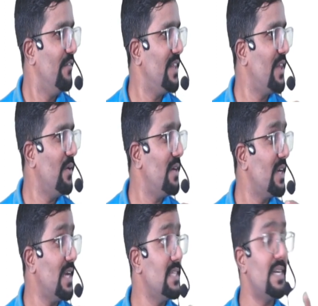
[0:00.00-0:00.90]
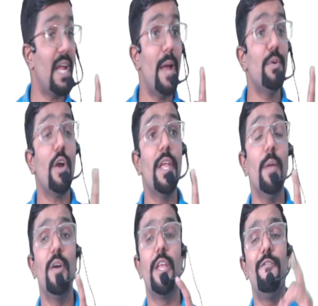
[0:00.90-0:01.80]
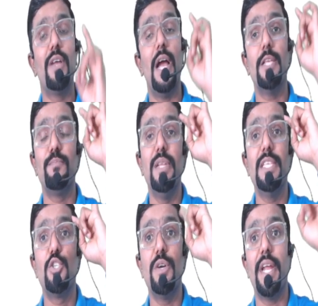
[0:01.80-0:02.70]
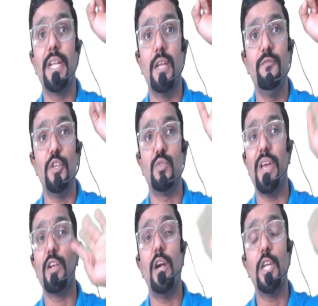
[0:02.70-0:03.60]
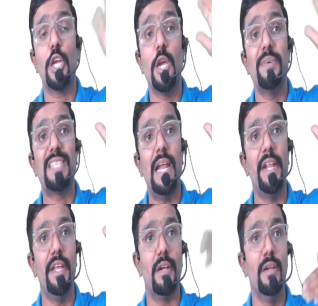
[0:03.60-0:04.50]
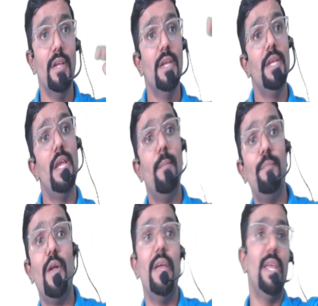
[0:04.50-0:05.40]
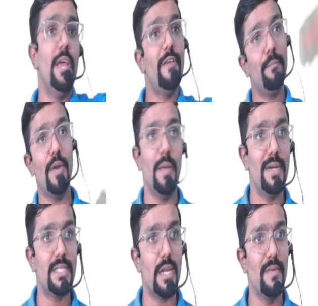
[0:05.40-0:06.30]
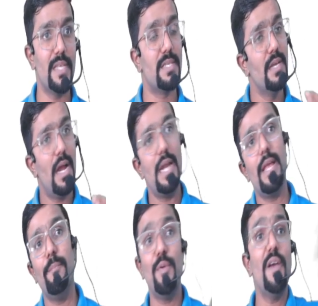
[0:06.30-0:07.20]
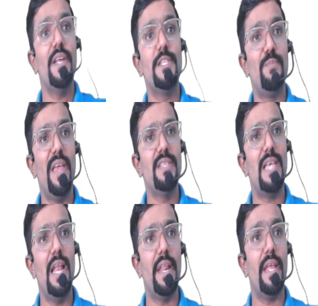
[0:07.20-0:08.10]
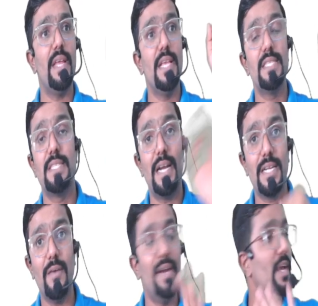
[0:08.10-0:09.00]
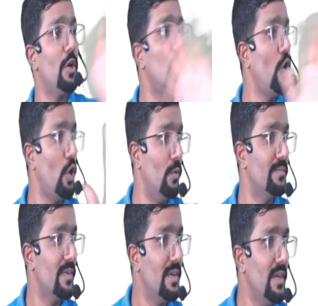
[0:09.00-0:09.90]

Without consider. I'm talking about gift. Guys, please don't get confused. We are not talking about salary here. Employee gave employment service and employer is paying salary. Is that covered here? No, no, no.